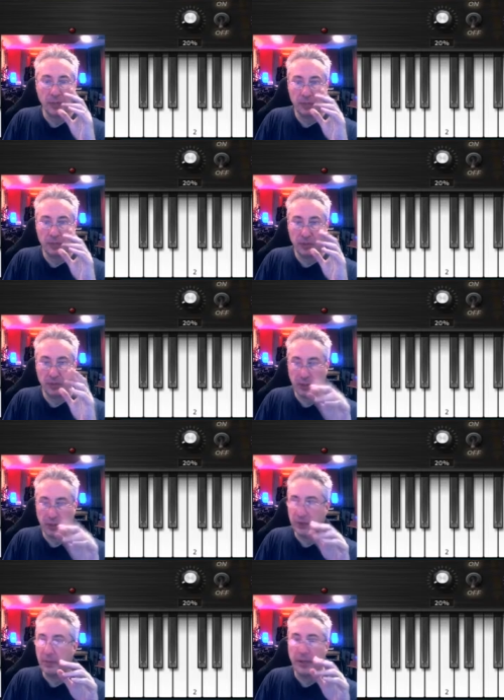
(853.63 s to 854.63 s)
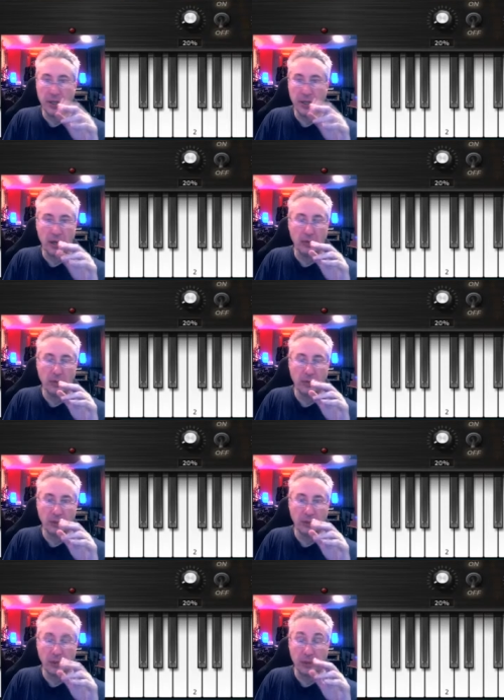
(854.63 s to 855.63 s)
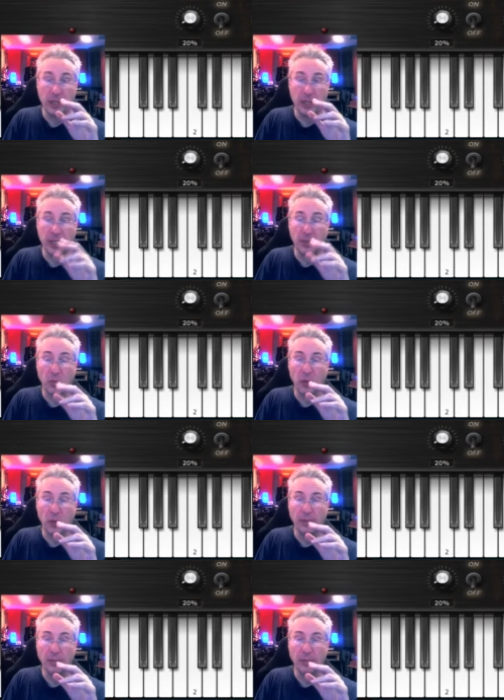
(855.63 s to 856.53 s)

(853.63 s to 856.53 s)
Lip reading: switch from a note where it's being played on one